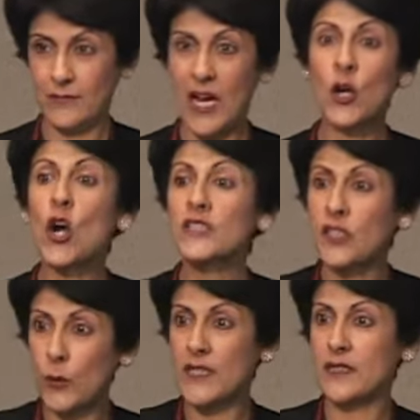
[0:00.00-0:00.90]
a
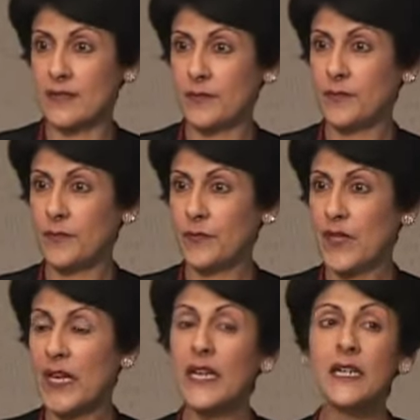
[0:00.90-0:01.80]
consequence
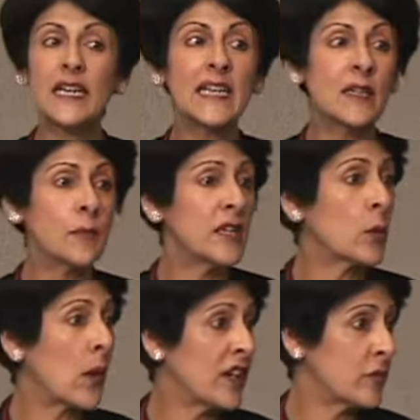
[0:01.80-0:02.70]
it'll either be the
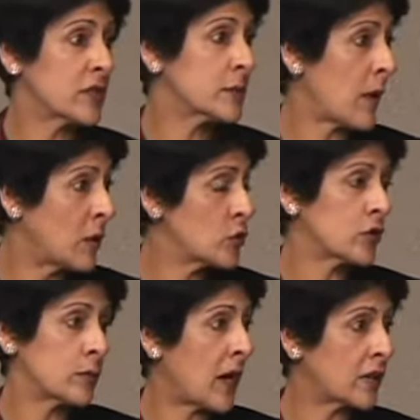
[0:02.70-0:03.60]
wife or the spouse or
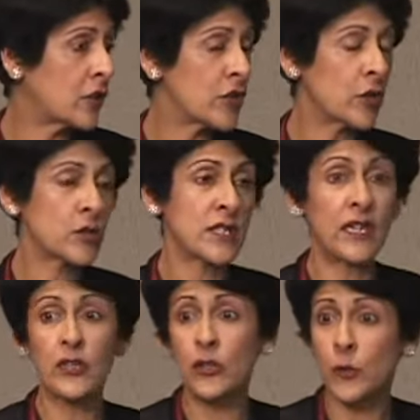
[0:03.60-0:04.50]
the partner, you know,
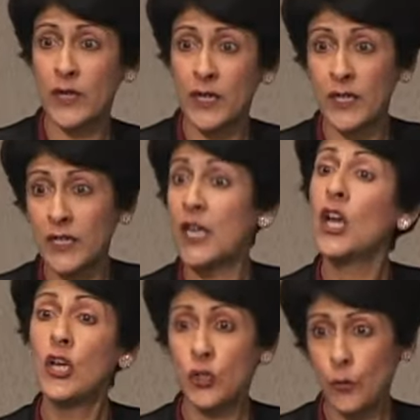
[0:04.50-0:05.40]
saying, you know what, honey,
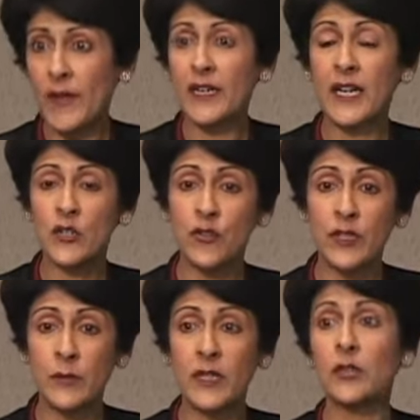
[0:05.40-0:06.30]
you better get
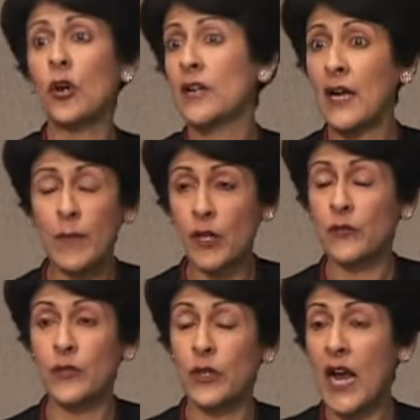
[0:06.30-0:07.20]
treatment or I'm out
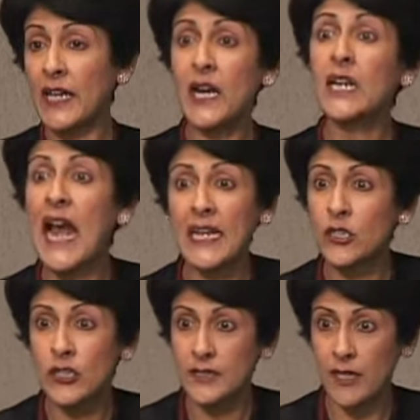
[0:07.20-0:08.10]
of here. I can't
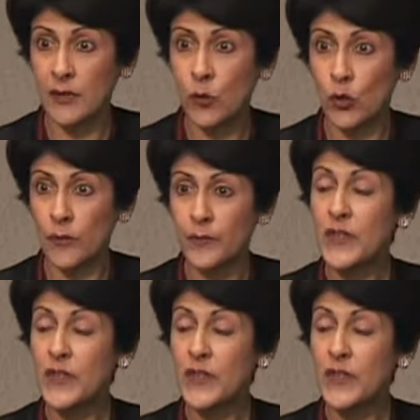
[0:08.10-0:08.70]
handle this anymore.